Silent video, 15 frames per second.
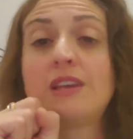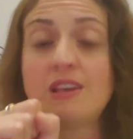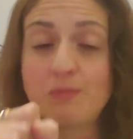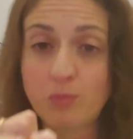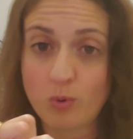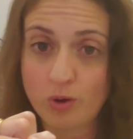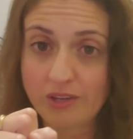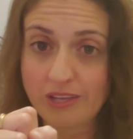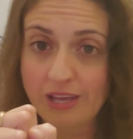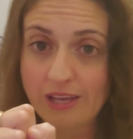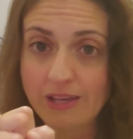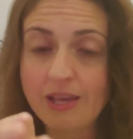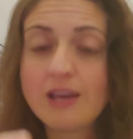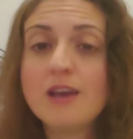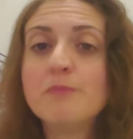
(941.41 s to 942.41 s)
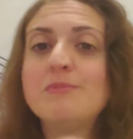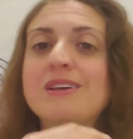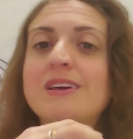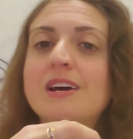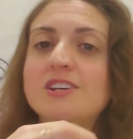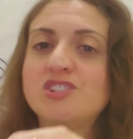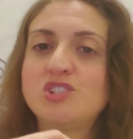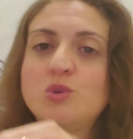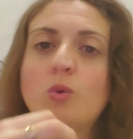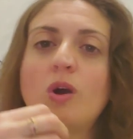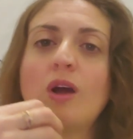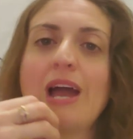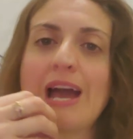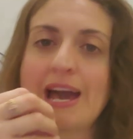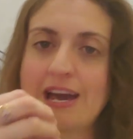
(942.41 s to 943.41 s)
Keep working because you
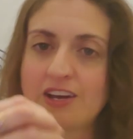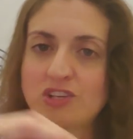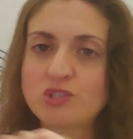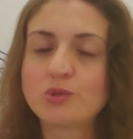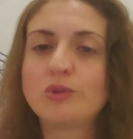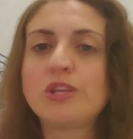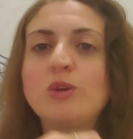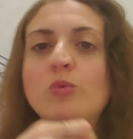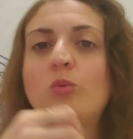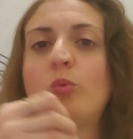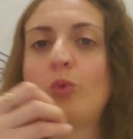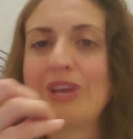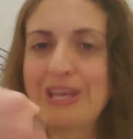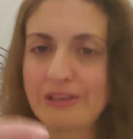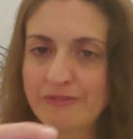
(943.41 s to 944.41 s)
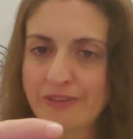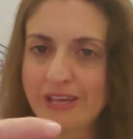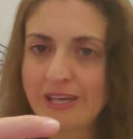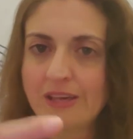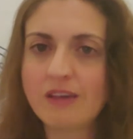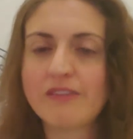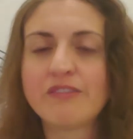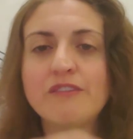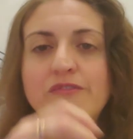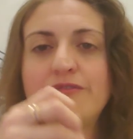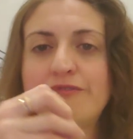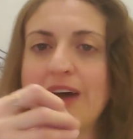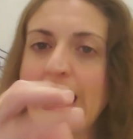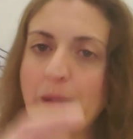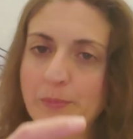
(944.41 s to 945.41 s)
are actually weaving the
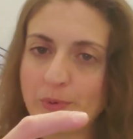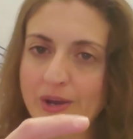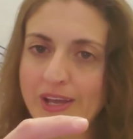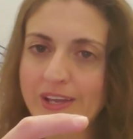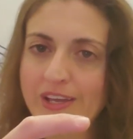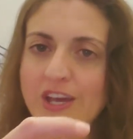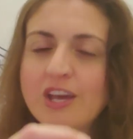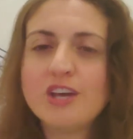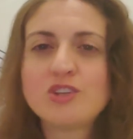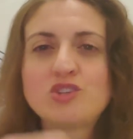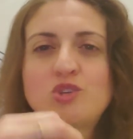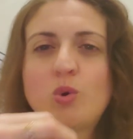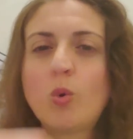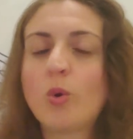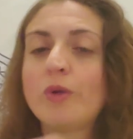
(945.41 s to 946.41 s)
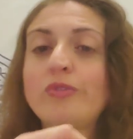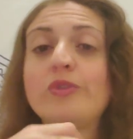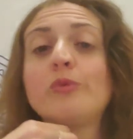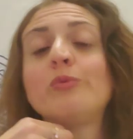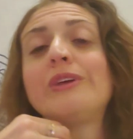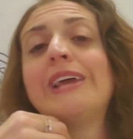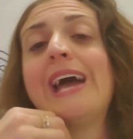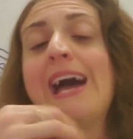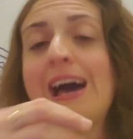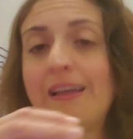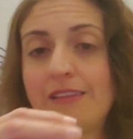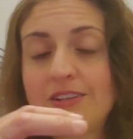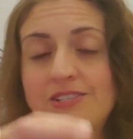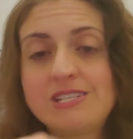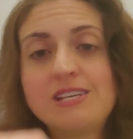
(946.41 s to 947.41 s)
fabric toward the
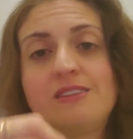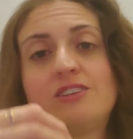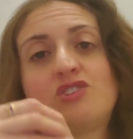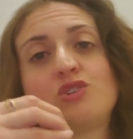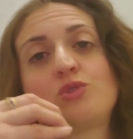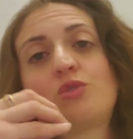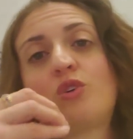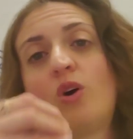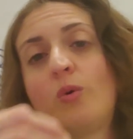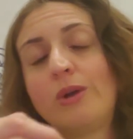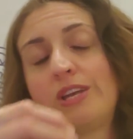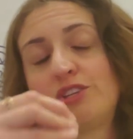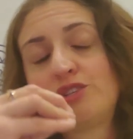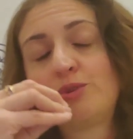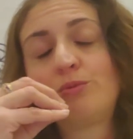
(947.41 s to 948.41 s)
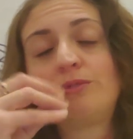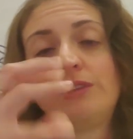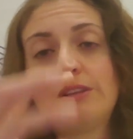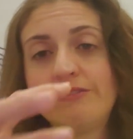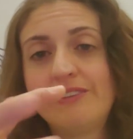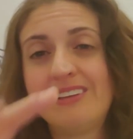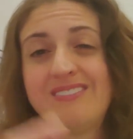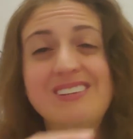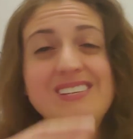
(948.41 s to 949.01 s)
reality that you're going to live in.